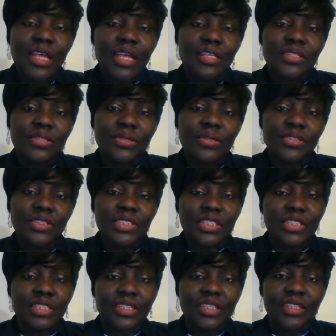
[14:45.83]
So
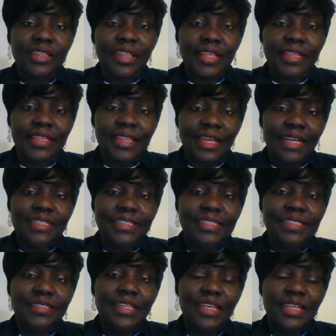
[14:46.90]
she did that.
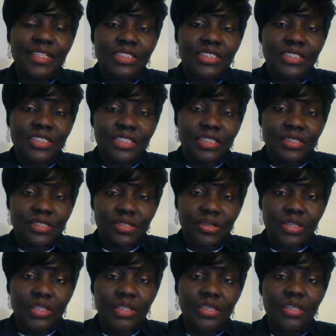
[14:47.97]
She
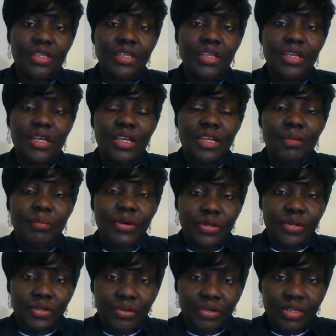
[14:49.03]
studied,
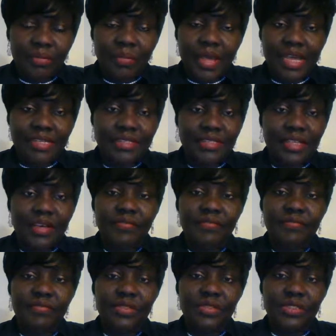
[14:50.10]
but only by herself.
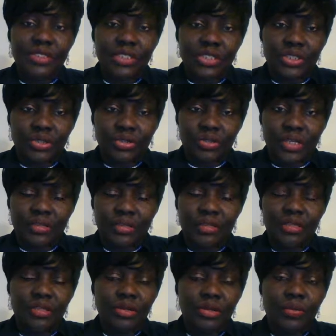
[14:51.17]
The children
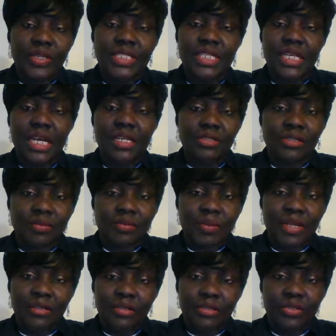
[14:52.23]
not with her, the
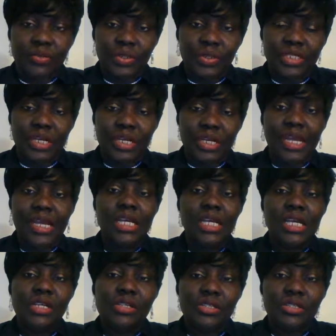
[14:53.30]
husband not with her.
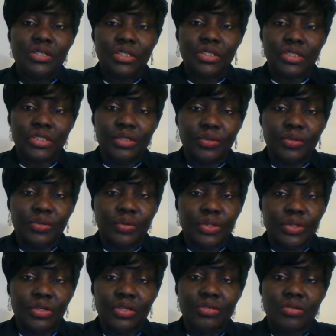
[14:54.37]
She
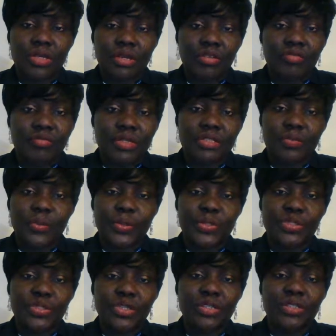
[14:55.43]
was also a government
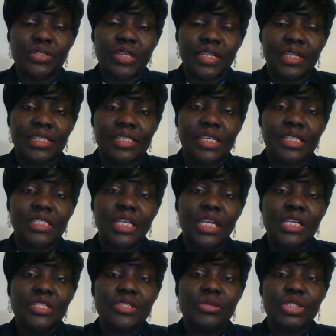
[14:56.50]
sponsored candidate,
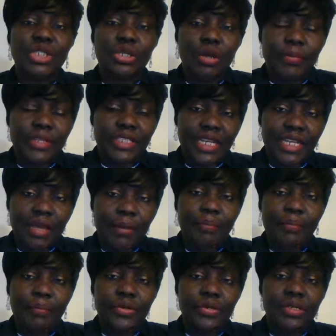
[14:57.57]
so she completed her
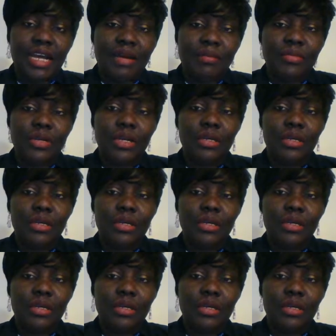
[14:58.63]
program